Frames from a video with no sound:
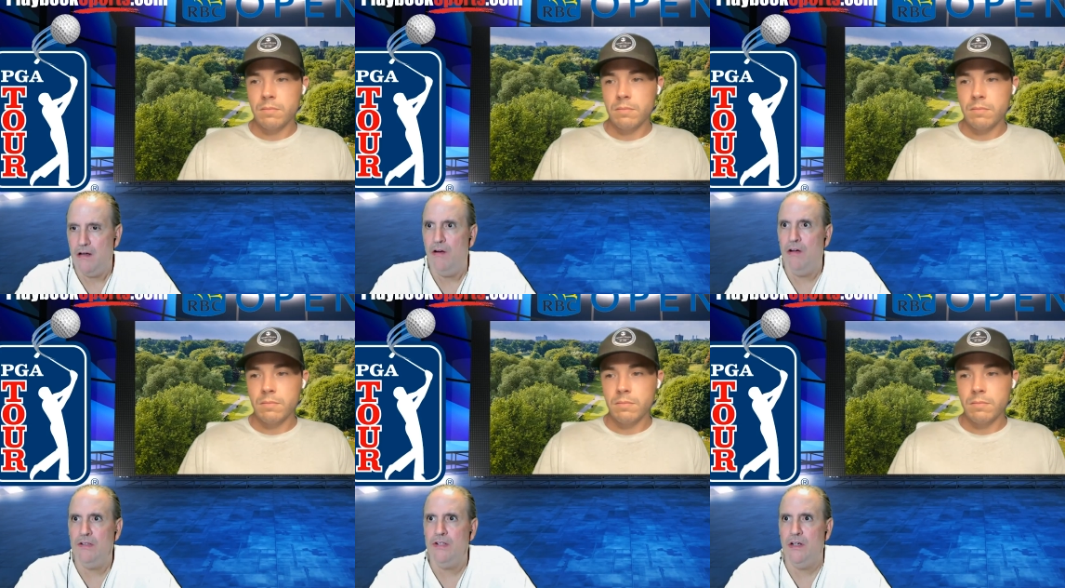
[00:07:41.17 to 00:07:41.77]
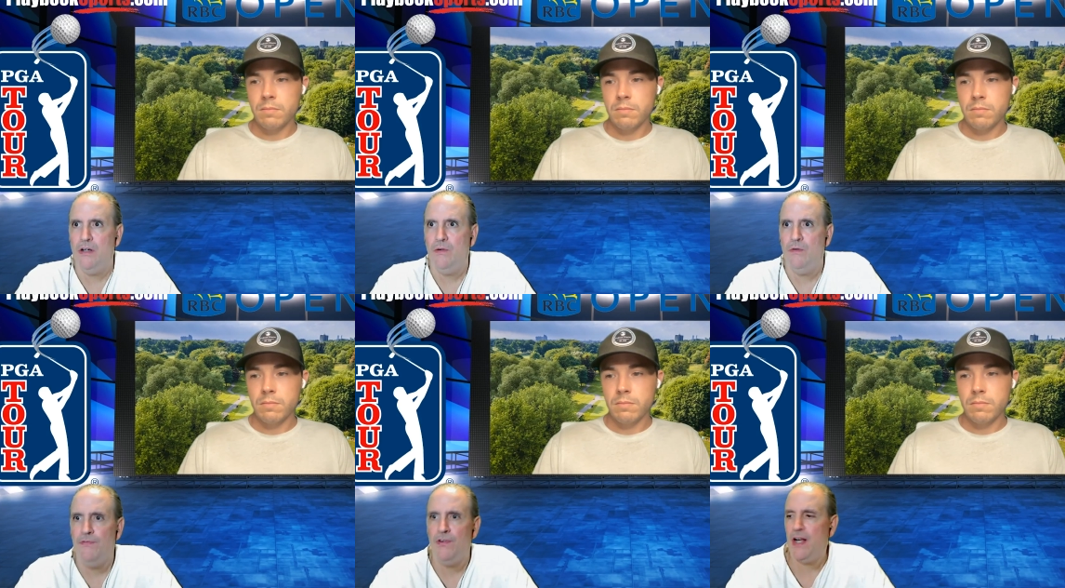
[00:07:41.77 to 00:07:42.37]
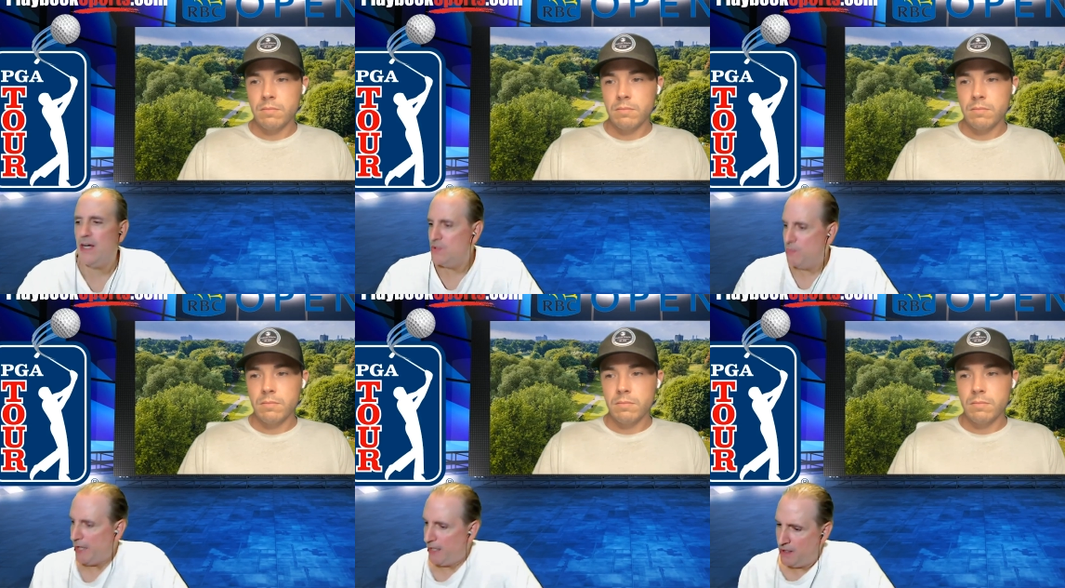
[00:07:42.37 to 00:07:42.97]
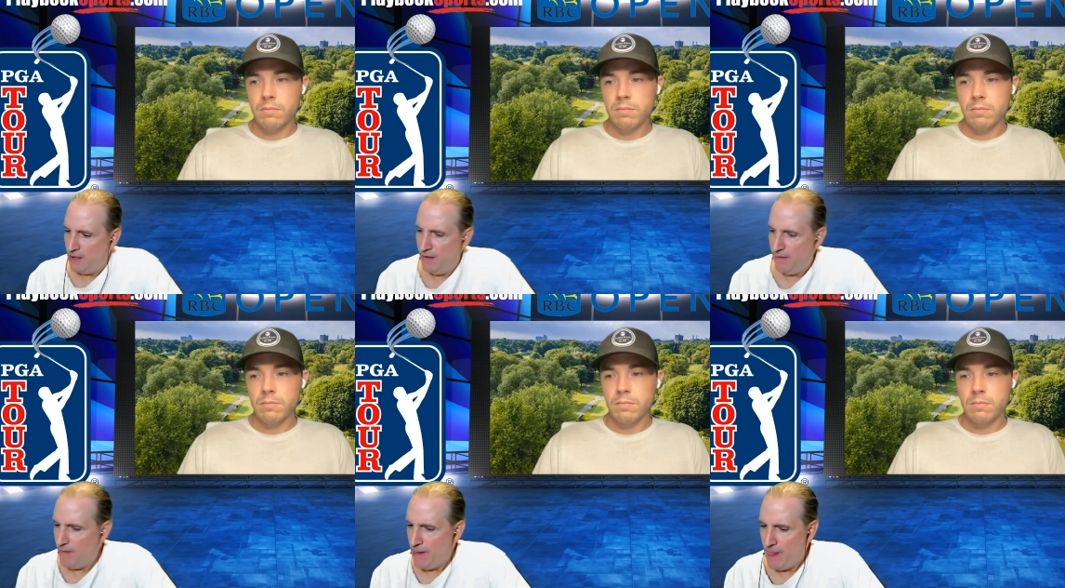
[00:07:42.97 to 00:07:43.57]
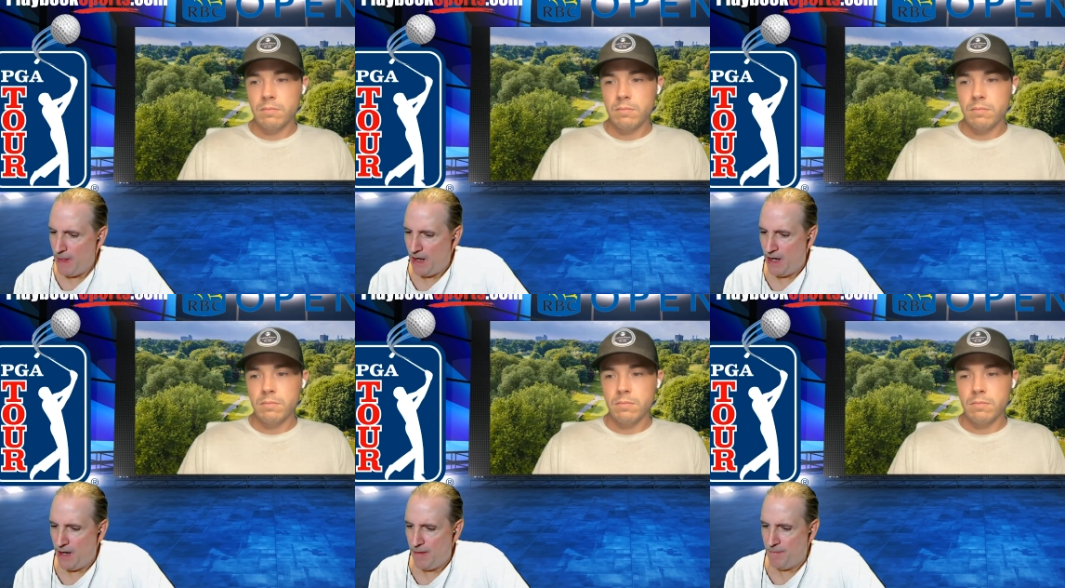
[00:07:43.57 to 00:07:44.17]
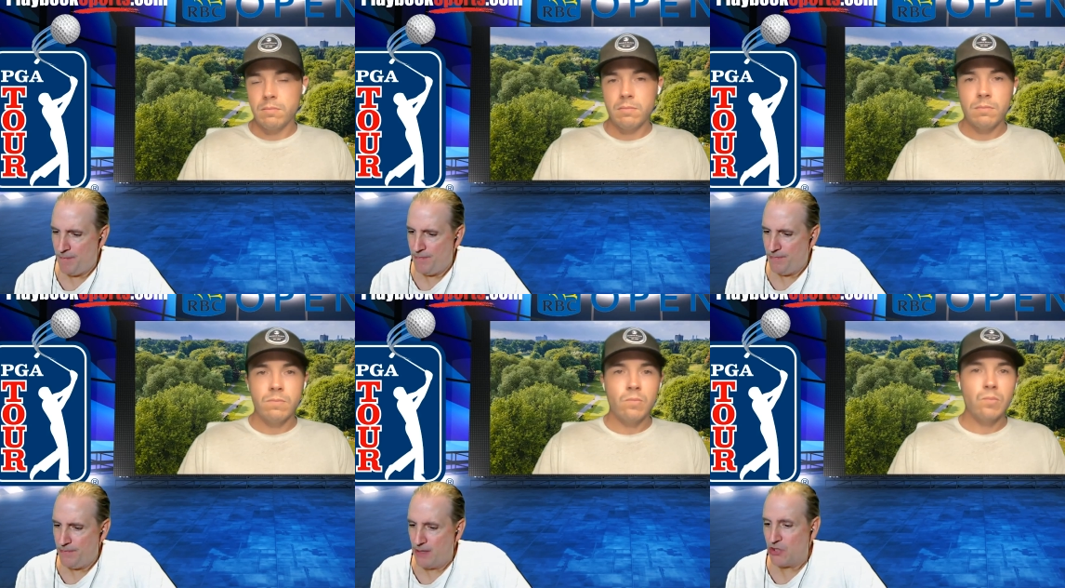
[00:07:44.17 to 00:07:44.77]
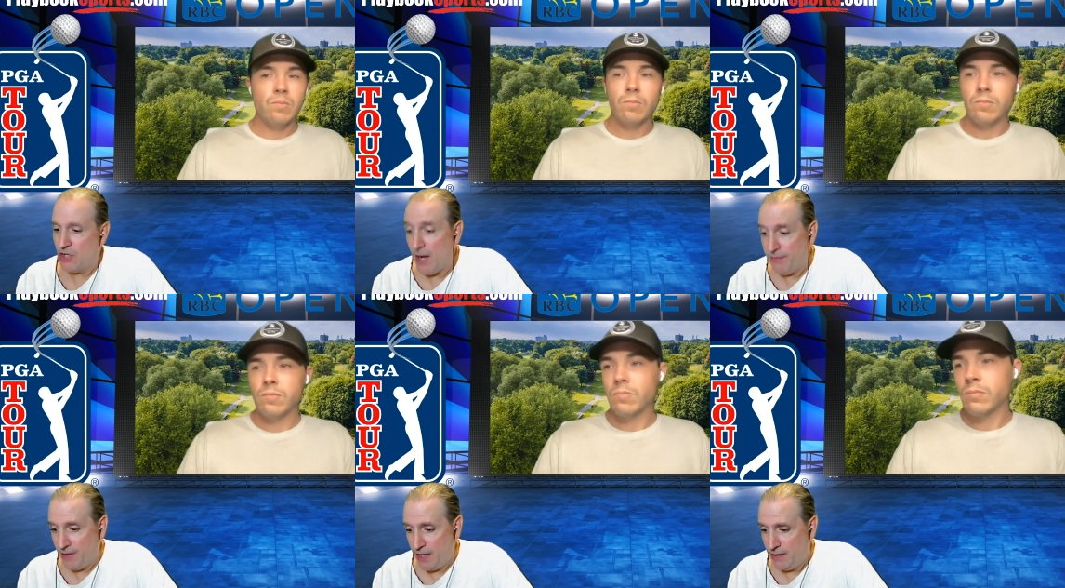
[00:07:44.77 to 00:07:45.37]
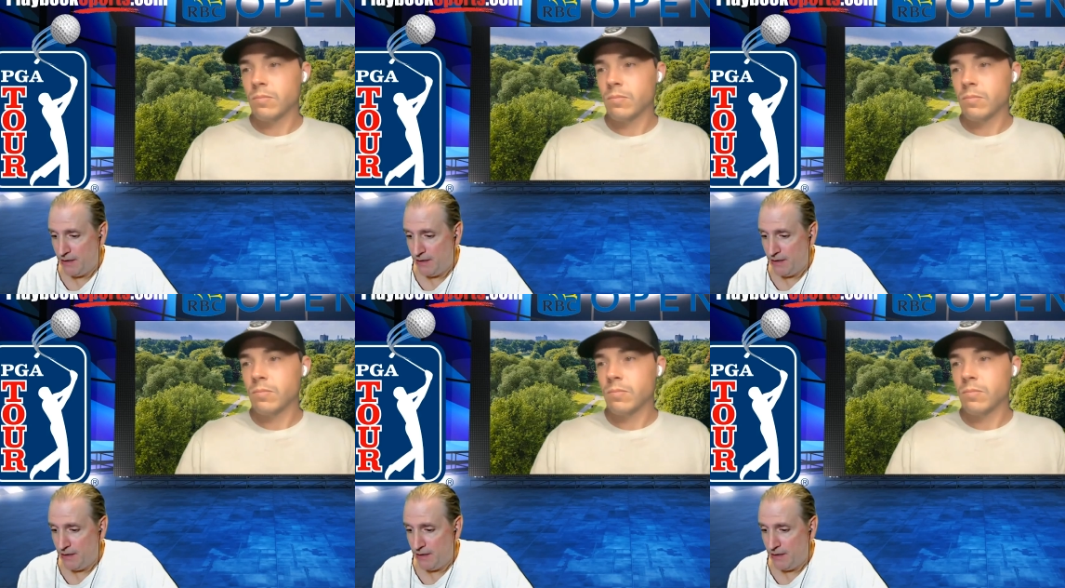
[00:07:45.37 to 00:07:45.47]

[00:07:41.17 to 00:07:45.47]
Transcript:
Speaker 1: also for next week um, now Schauffele